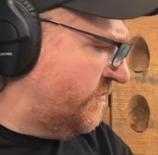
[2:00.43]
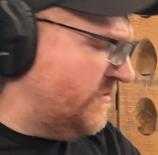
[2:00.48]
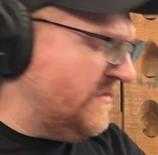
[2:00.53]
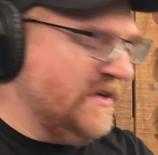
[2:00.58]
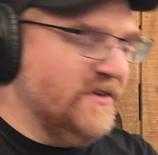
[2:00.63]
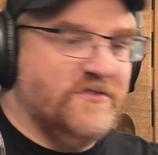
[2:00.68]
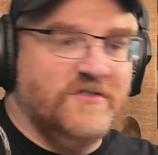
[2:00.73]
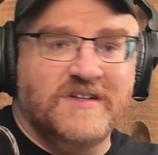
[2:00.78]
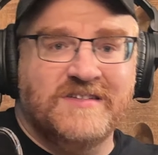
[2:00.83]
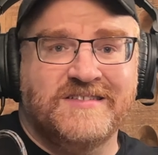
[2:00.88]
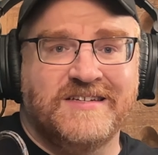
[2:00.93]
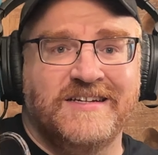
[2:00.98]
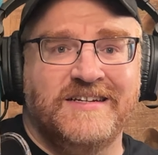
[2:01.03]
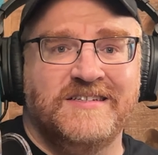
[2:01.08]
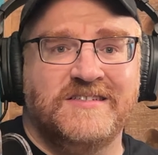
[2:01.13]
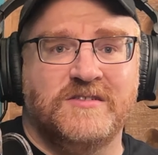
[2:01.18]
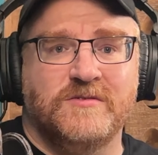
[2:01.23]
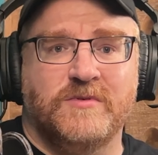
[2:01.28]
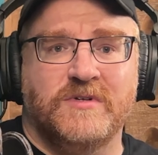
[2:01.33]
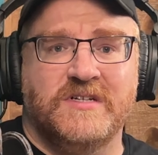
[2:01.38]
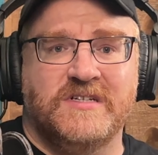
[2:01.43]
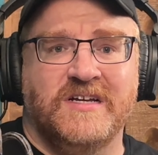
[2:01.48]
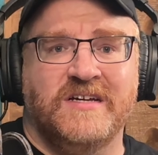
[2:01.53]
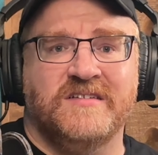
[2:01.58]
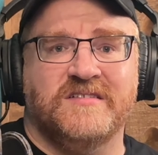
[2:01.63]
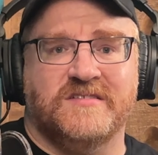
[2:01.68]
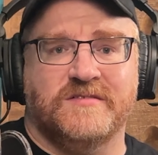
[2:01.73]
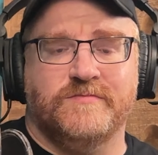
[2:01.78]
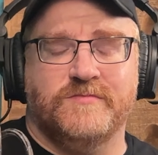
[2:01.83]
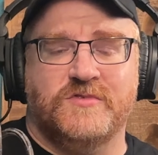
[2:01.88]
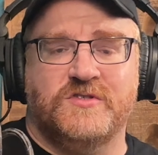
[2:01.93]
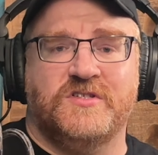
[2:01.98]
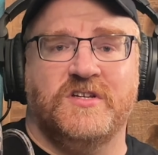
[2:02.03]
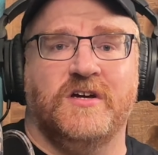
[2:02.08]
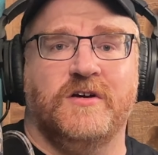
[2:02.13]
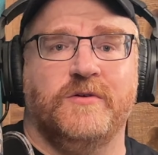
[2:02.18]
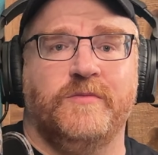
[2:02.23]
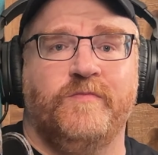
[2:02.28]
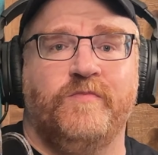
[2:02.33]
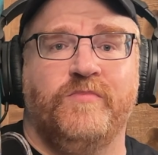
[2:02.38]
So let's get into what it does.
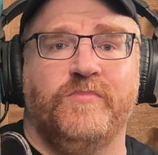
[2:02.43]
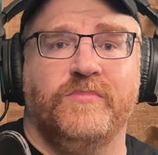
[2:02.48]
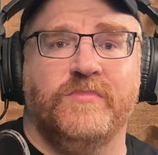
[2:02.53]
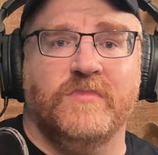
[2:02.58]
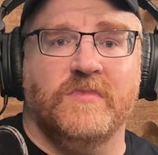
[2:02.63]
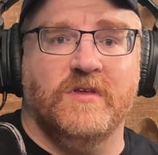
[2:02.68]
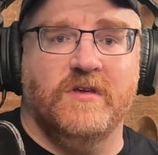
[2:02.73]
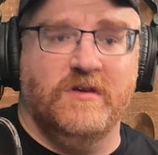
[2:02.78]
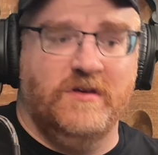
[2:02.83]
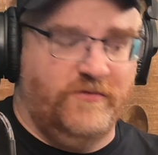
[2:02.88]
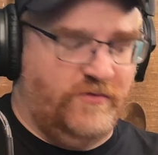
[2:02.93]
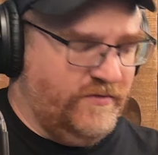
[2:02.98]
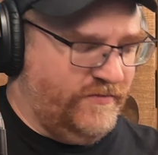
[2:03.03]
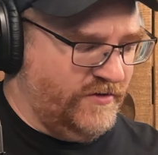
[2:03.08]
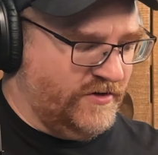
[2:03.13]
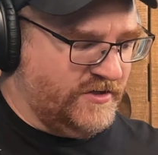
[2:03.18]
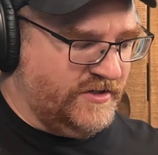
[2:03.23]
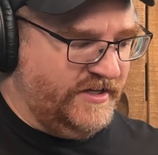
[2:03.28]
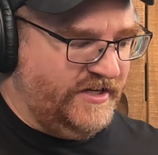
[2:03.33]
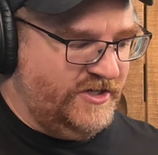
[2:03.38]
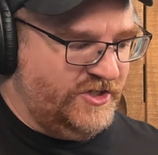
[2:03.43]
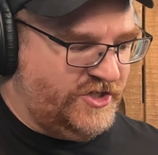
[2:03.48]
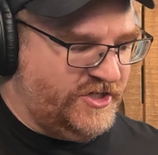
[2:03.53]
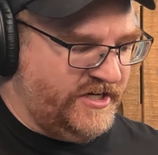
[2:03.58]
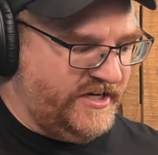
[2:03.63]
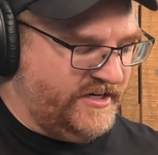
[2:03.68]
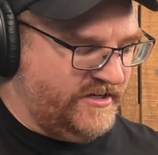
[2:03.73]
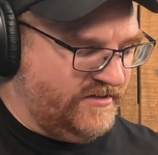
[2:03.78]
So if you have your clean channel